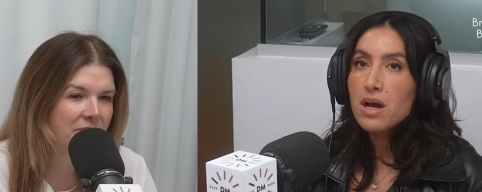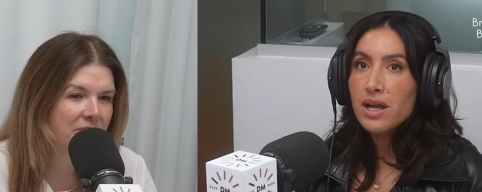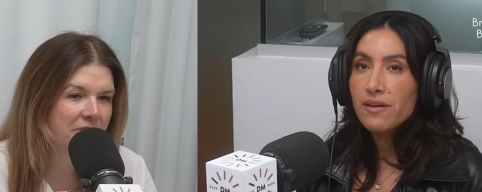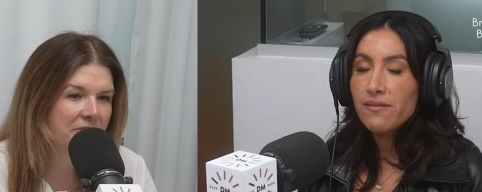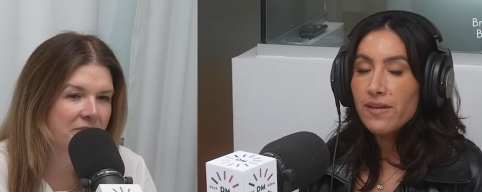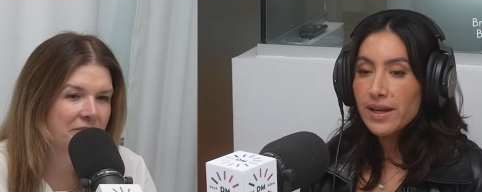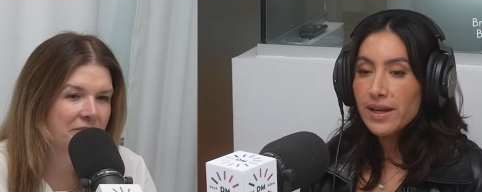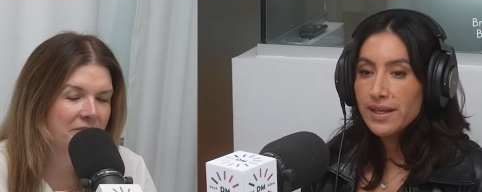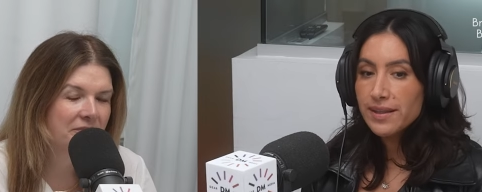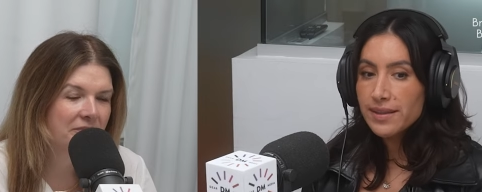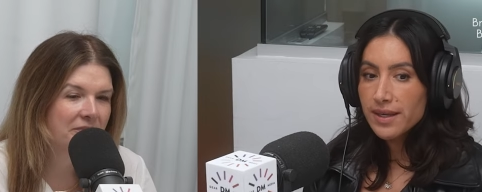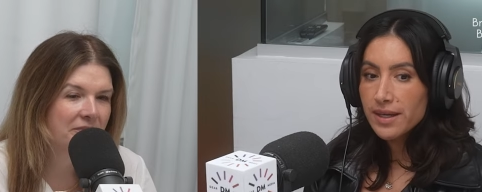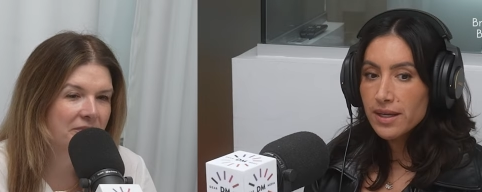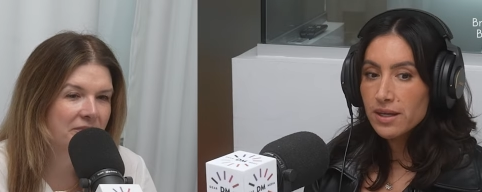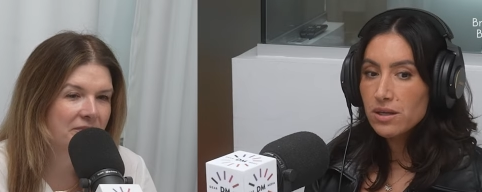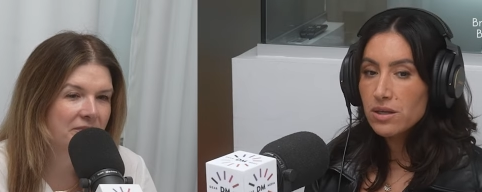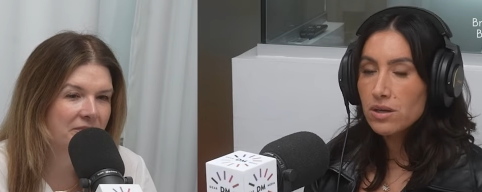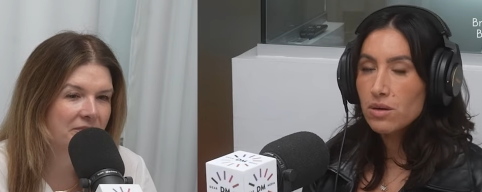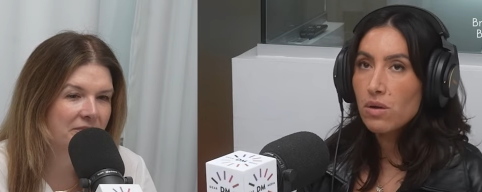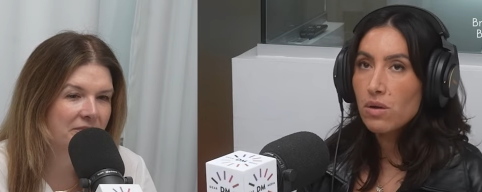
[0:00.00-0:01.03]
Speaker 1: if
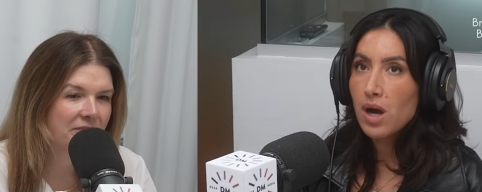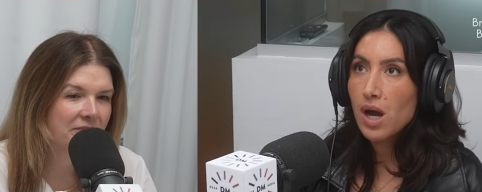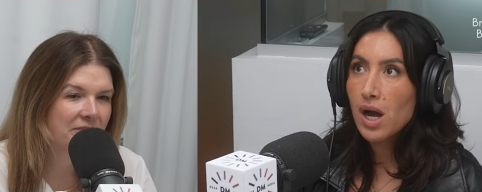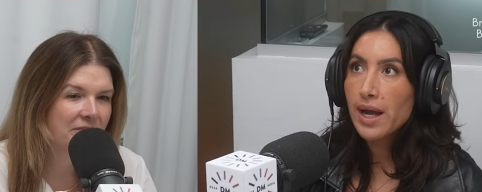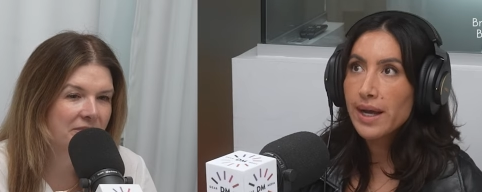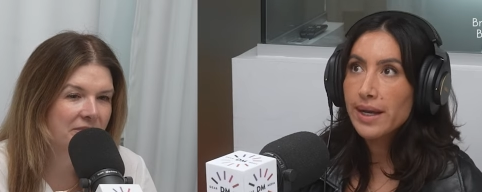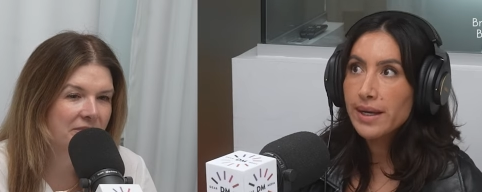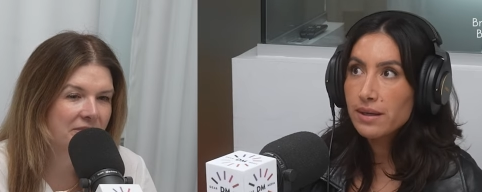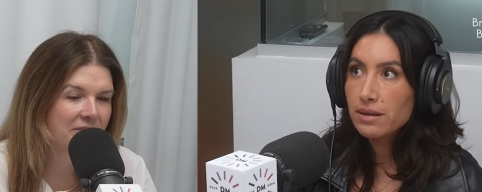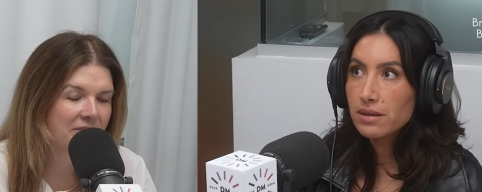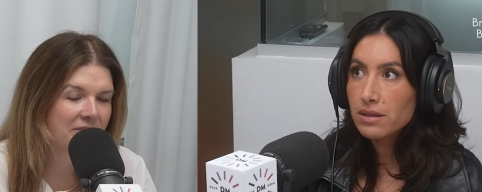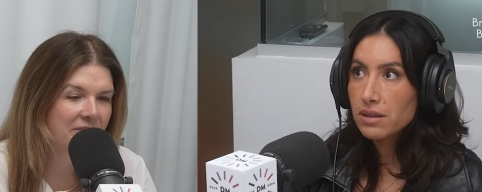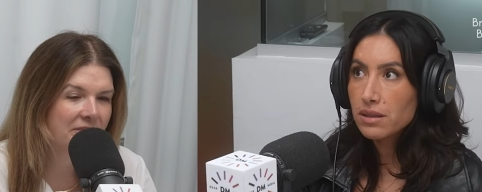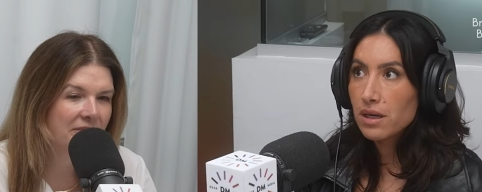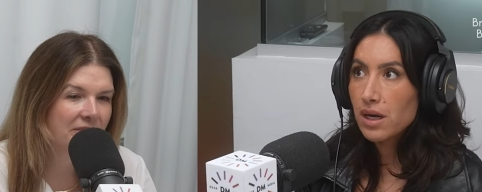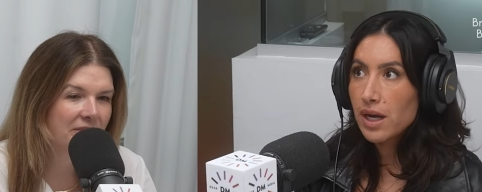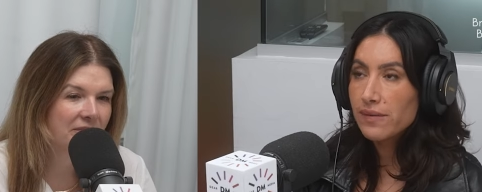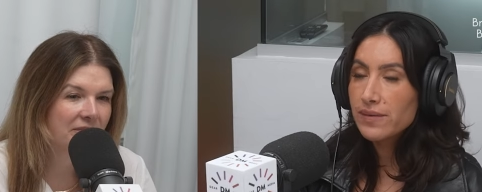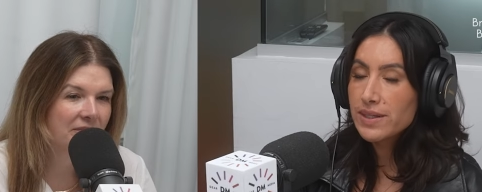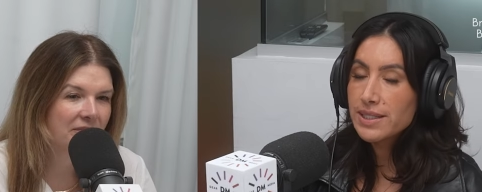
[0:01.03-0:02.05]
anything, you know, I
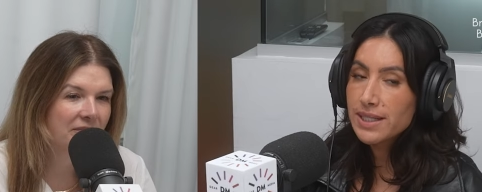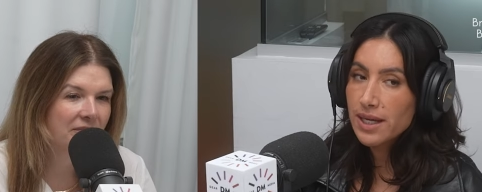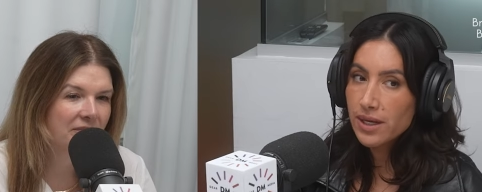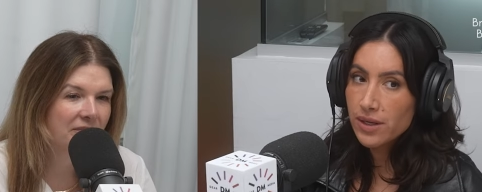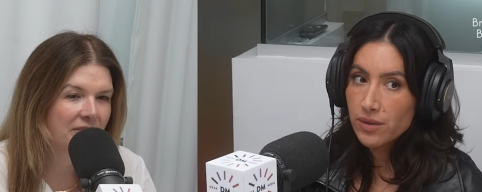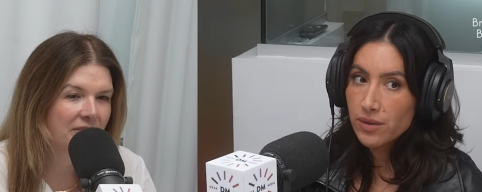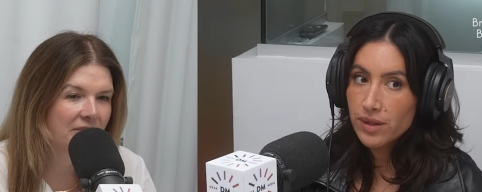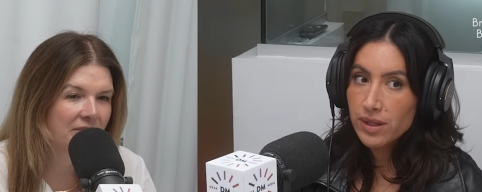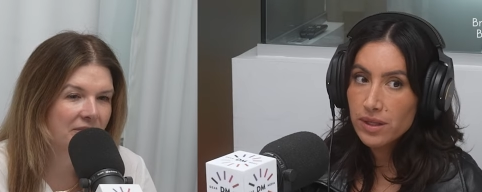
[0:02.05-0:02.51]
I have to tell you,